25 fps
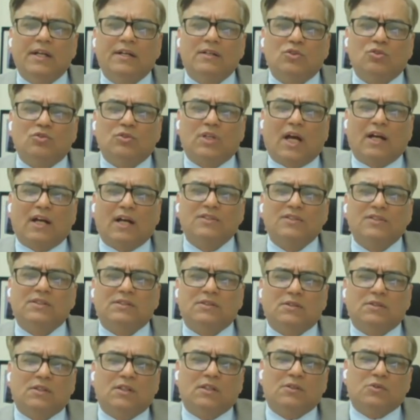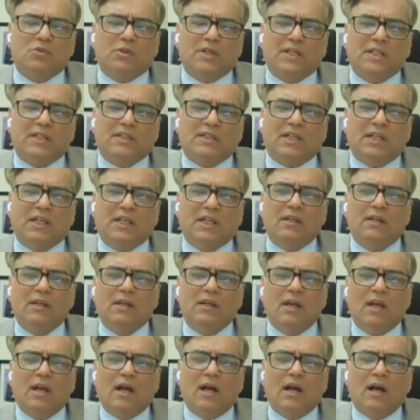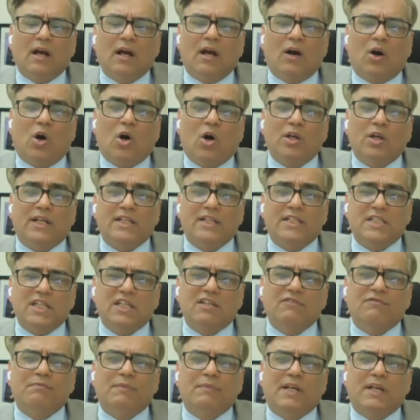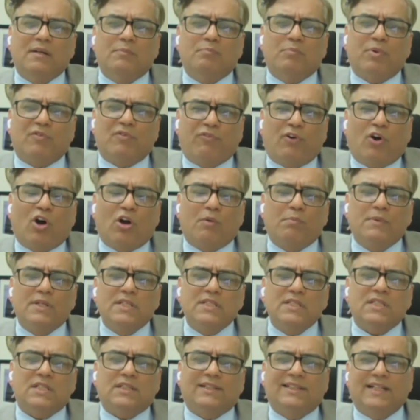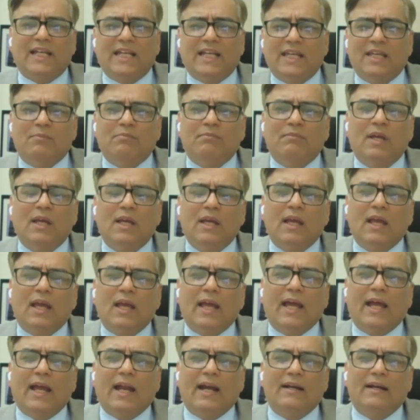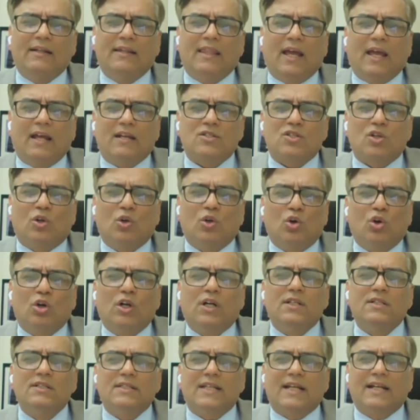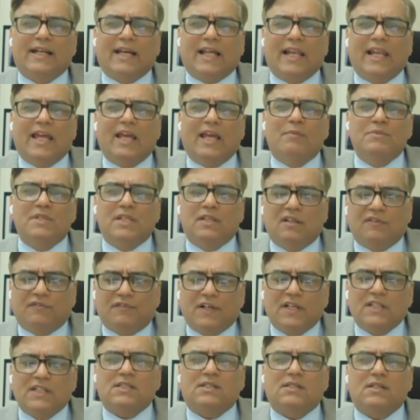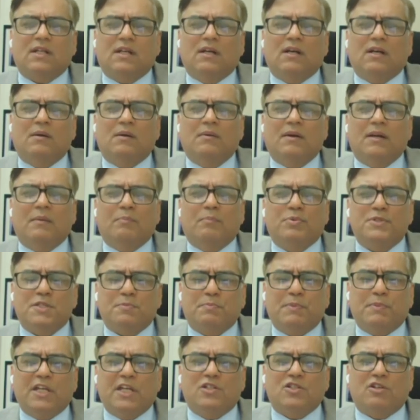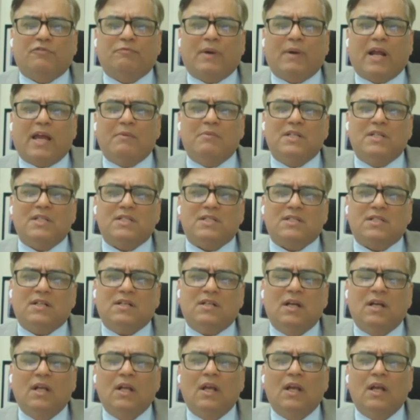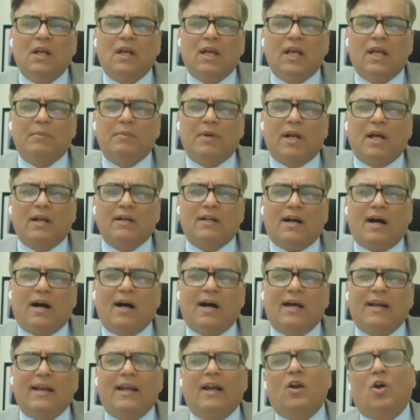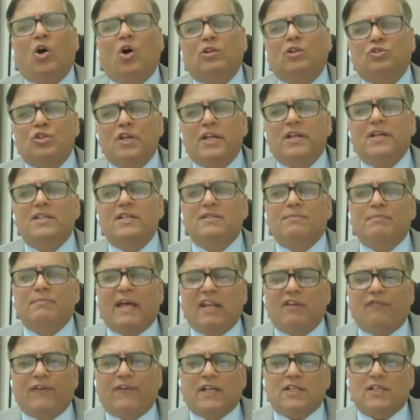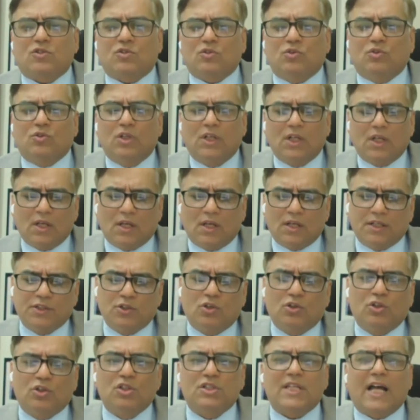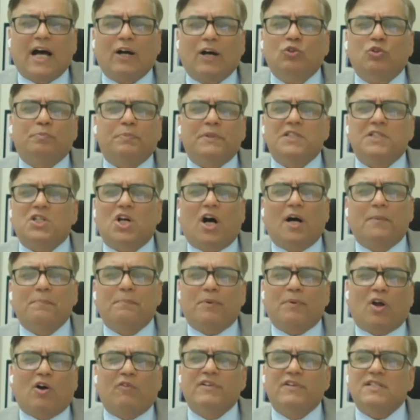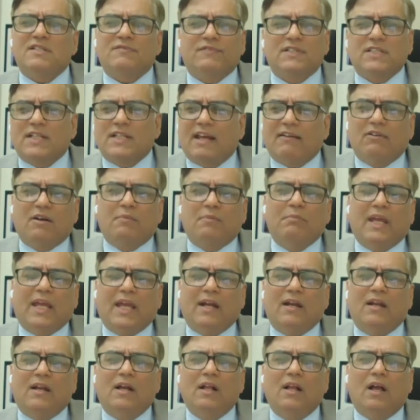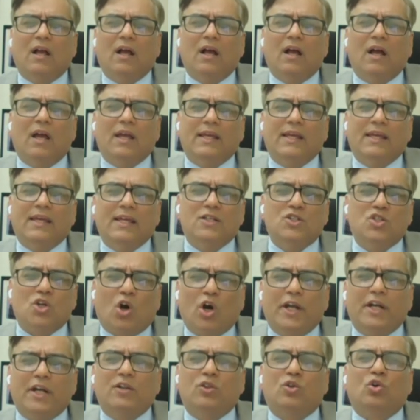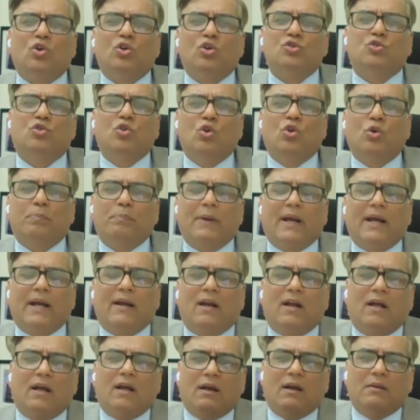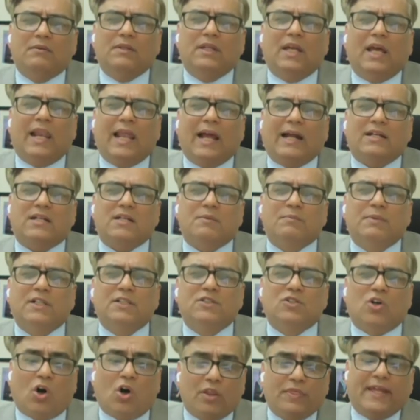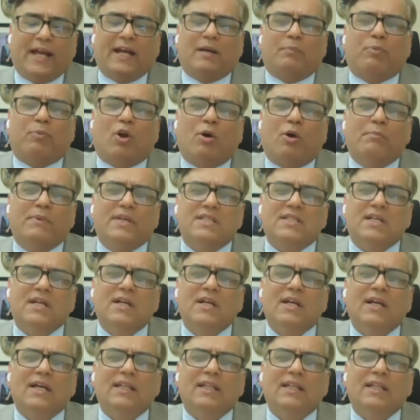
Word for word: in 2023 uh, on achievement, performance, team, and their slogans and claims in the first uh, speech of Prime Minister Imran Khan and also in his manifesto. You know, the South Punjab province was never made. Yeah. Uh, he joined those group and uh, the electables on that promise